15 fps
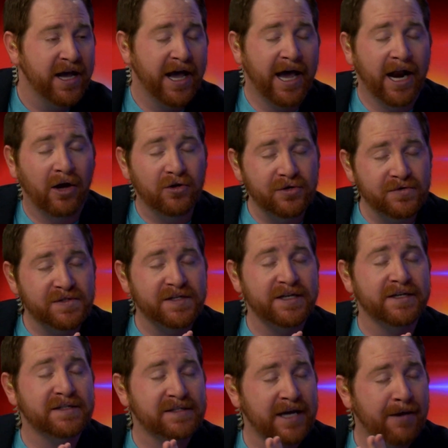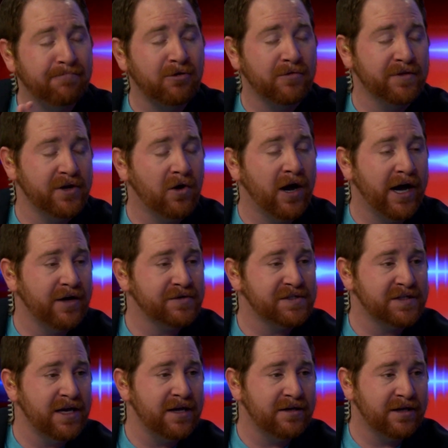And I'll use the example of the Ohio
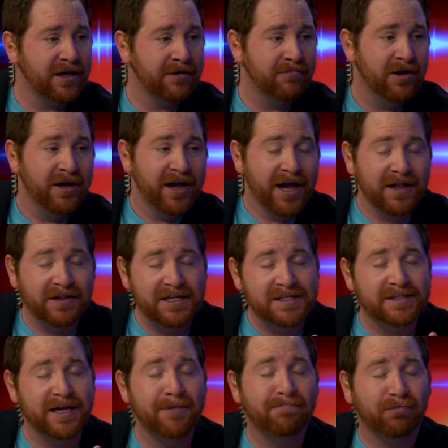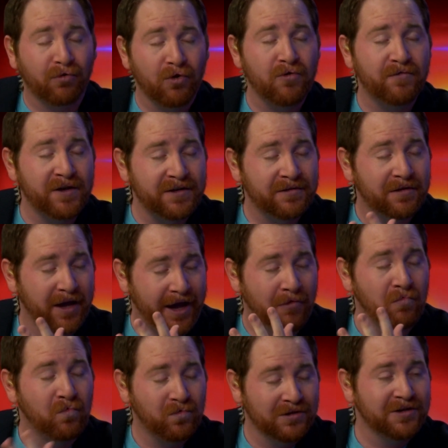State game. At least they've proven at
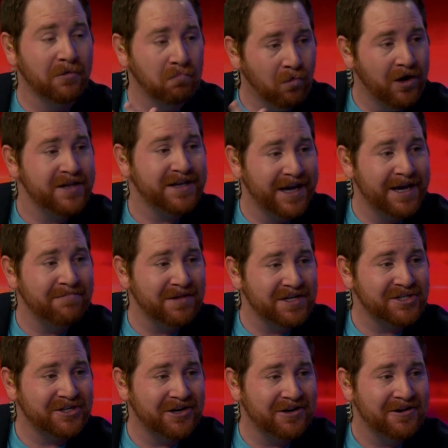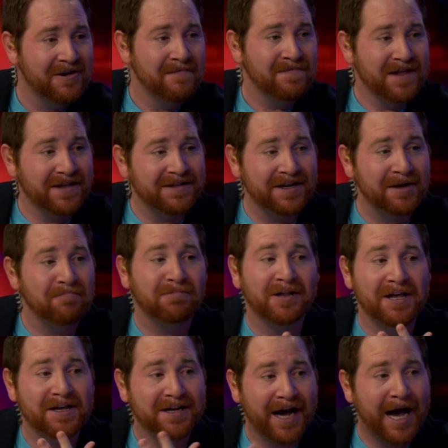one game this year that they can
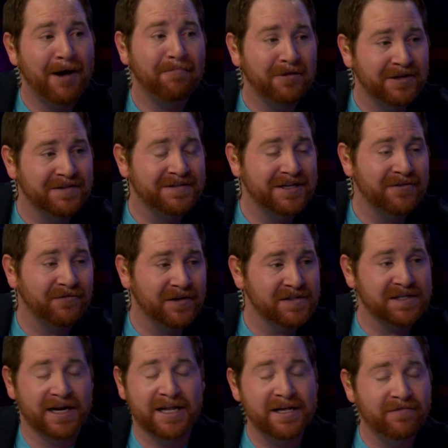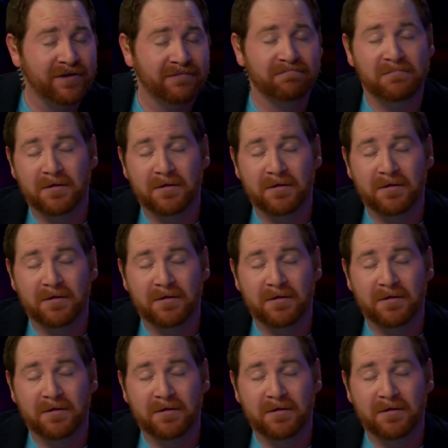play competent defense and even